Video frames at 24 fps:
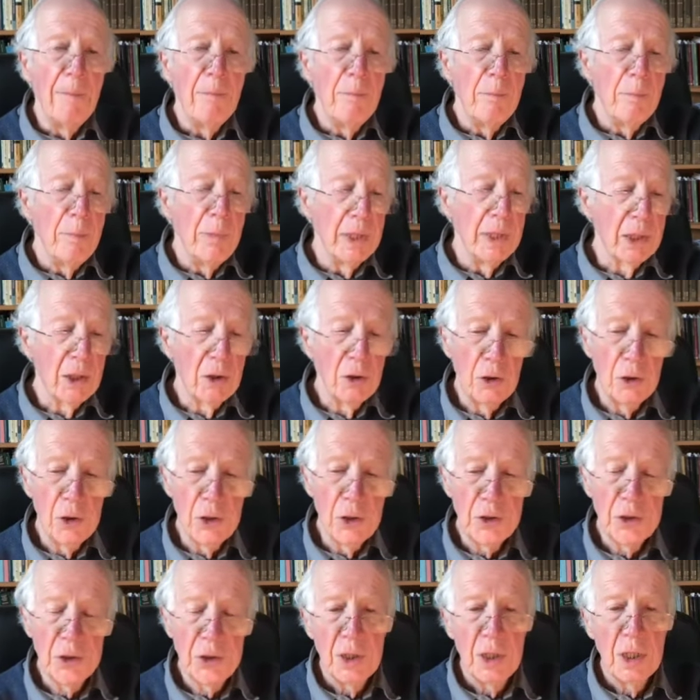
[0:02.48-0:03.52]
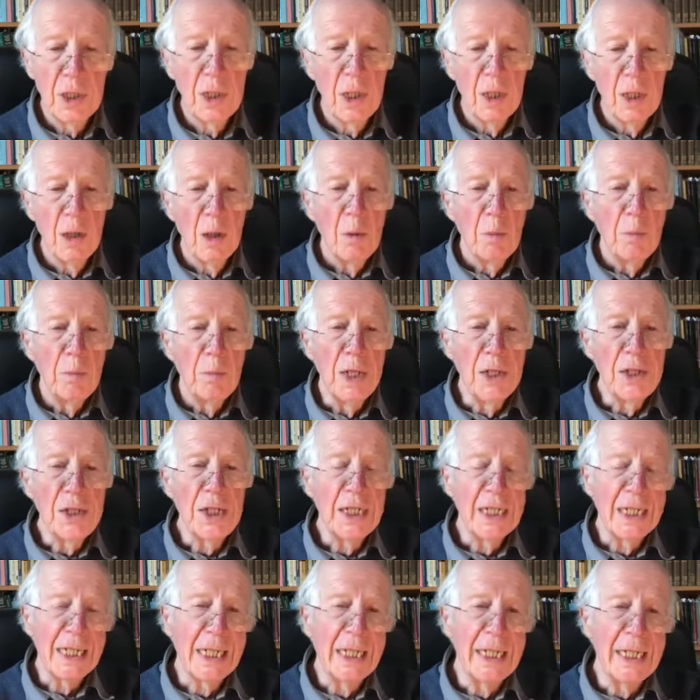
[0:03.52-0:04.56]
because
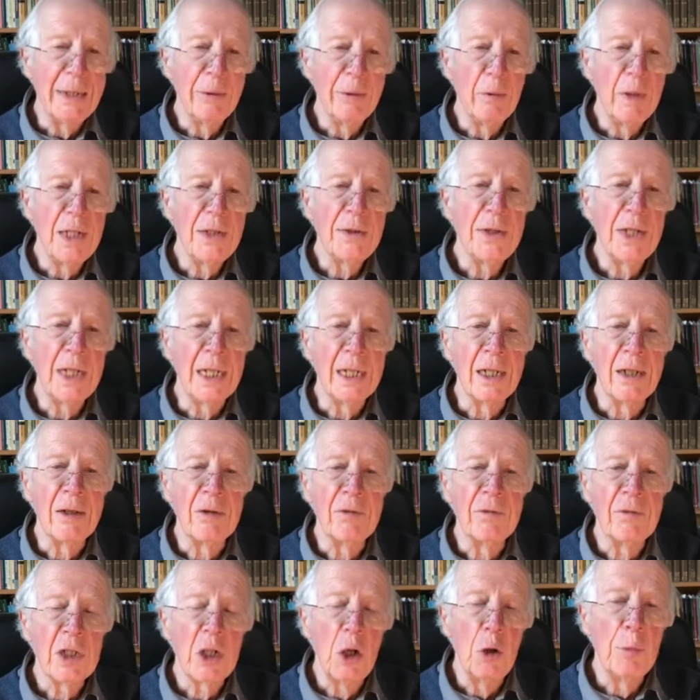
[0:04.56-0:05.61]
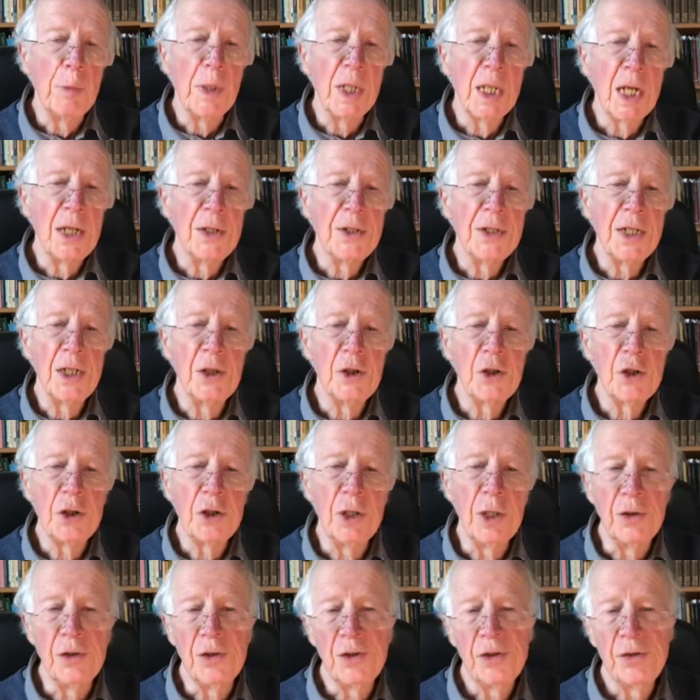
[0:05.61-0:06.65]
basically we think of globalization
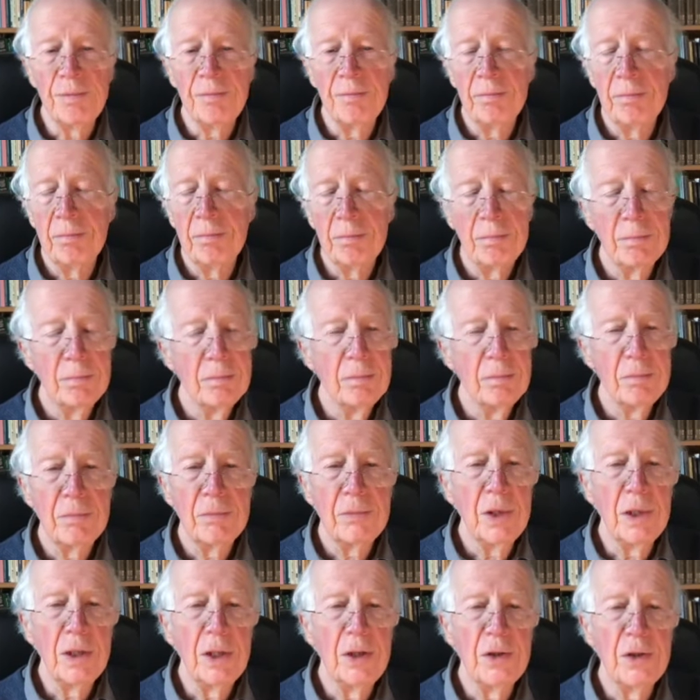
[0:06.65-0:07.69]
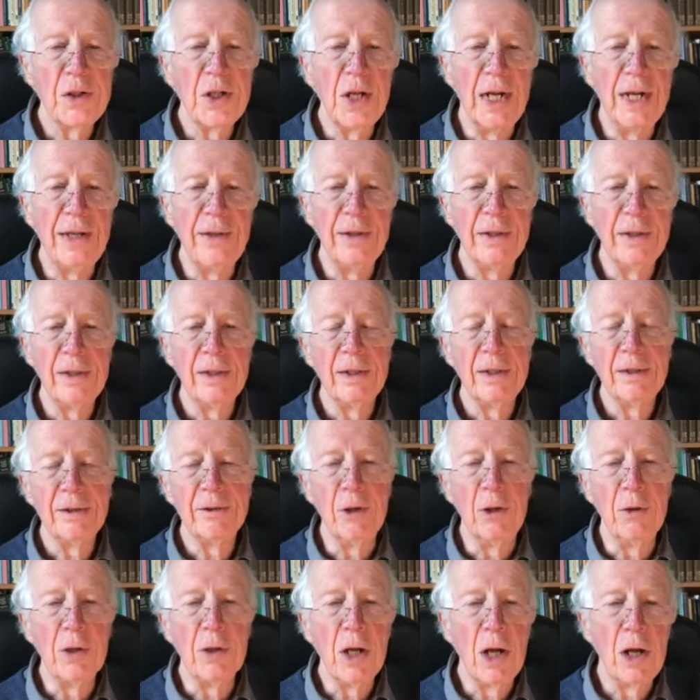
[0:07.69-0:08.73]
as, say, you know,
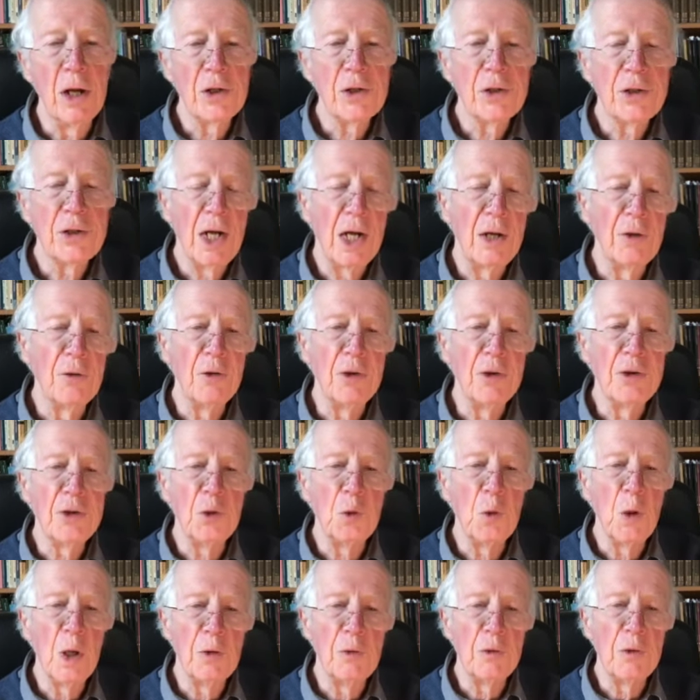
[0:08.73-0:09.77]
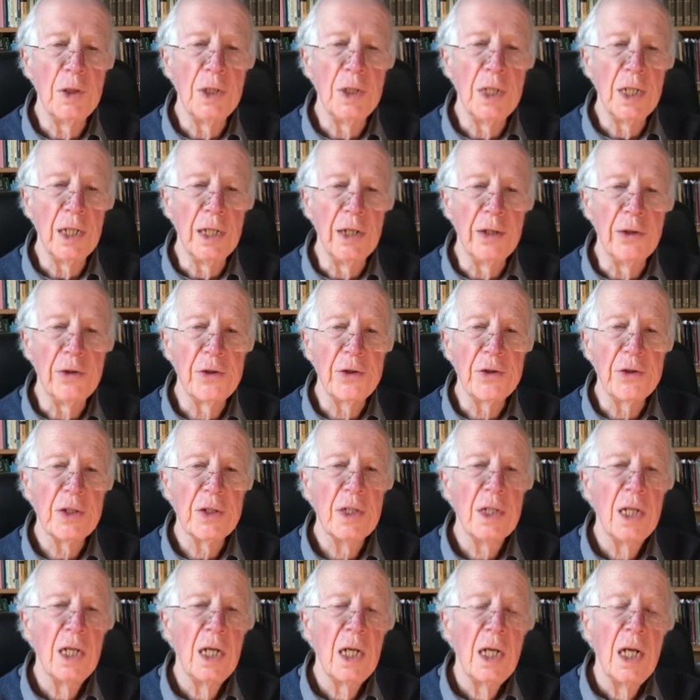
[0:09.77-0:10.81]
the last 100, 200 years,
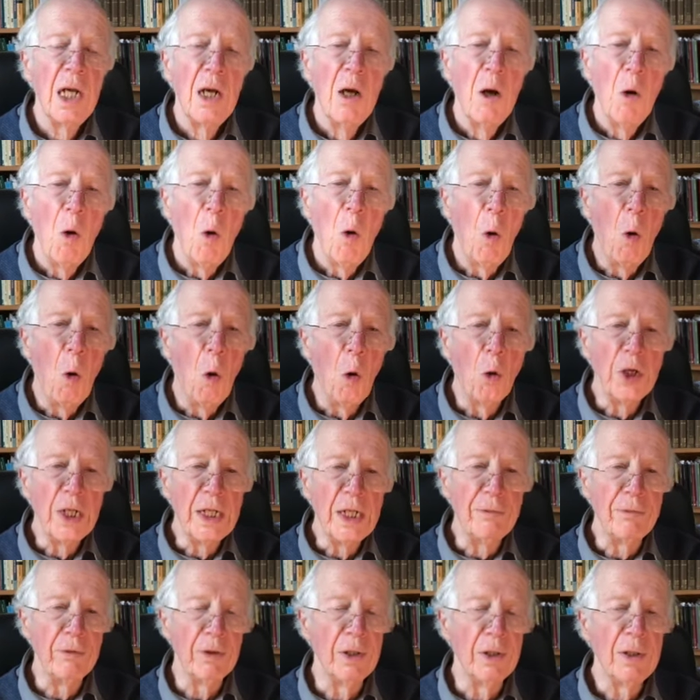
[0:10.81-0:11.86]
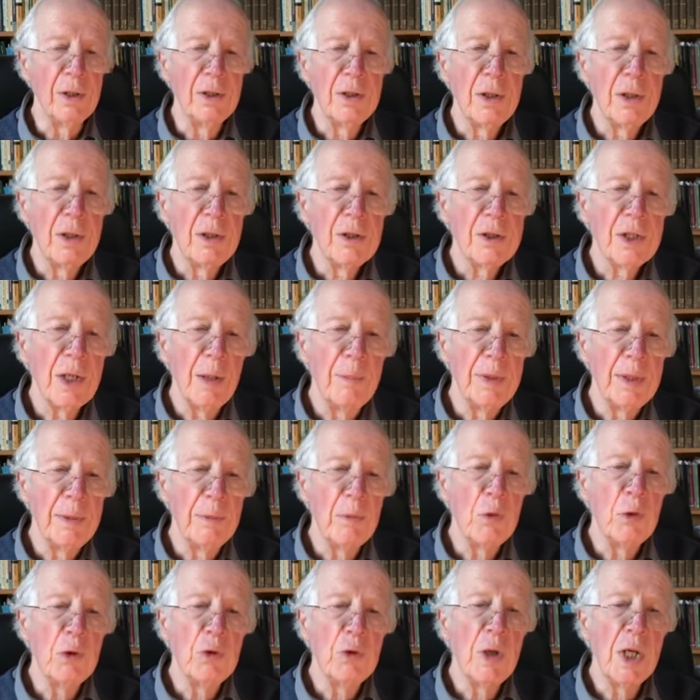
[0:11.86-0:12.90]
or even some people
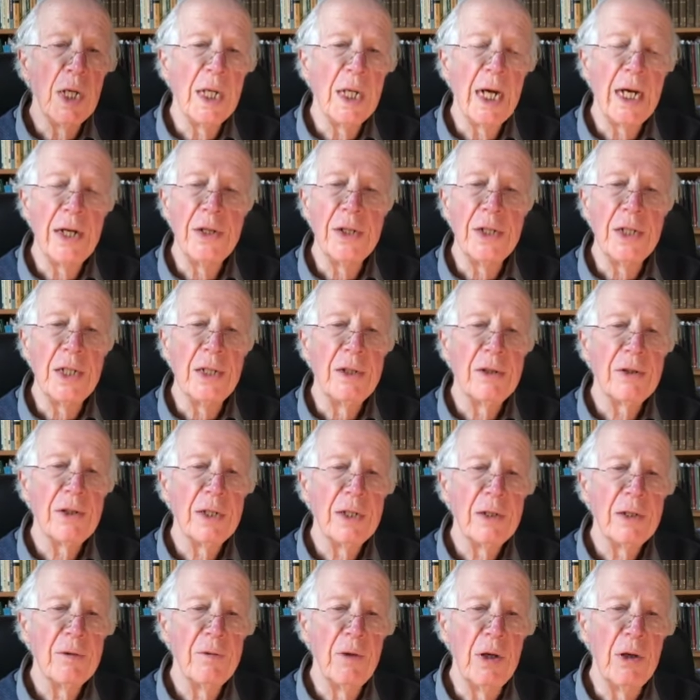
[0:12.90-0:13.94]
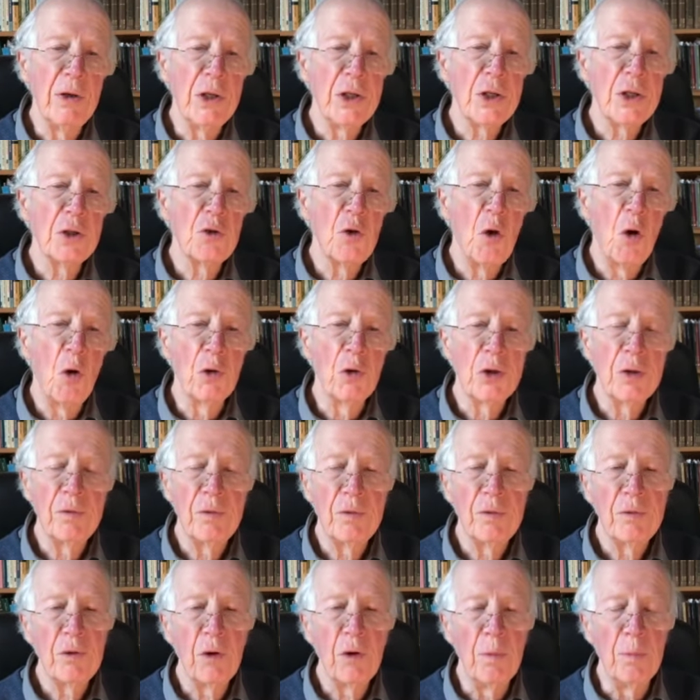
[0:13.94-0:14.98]
would realize it's very strong
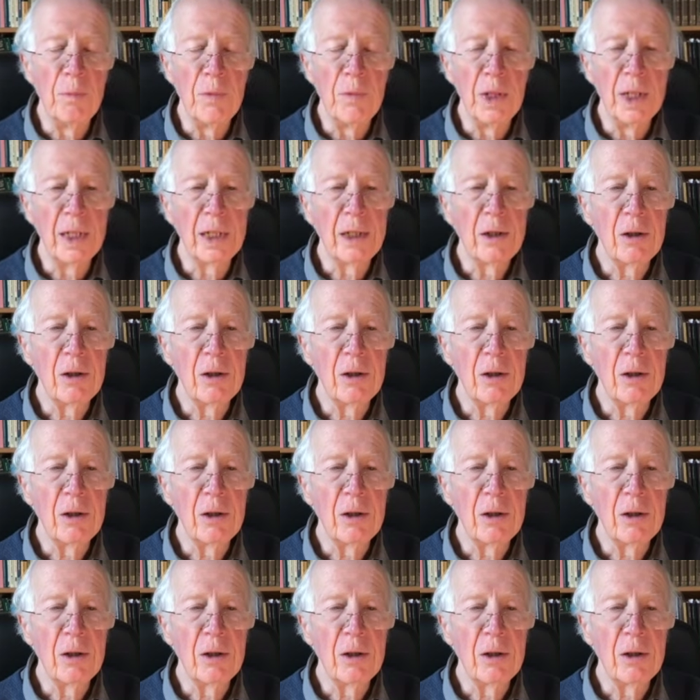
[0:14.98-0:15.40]
from the